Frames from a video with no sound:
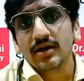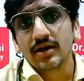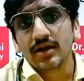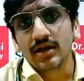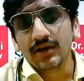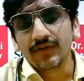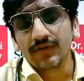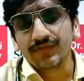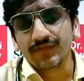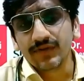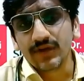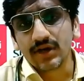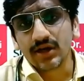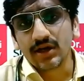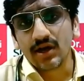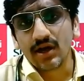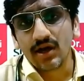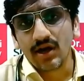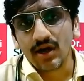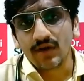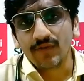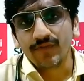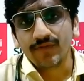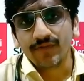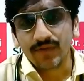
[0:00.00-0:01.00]
If the
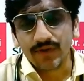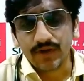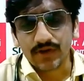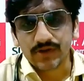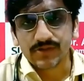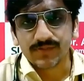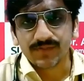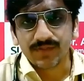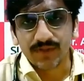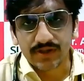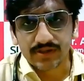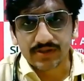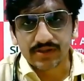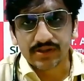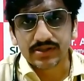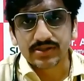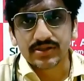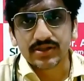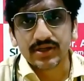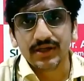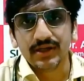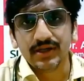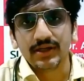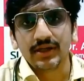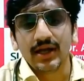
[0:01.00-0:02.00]
cough is
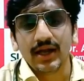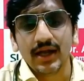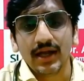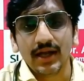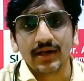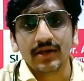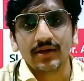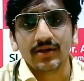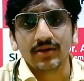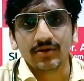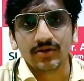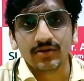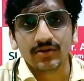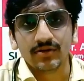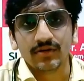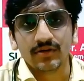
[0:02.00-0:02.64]
persistent and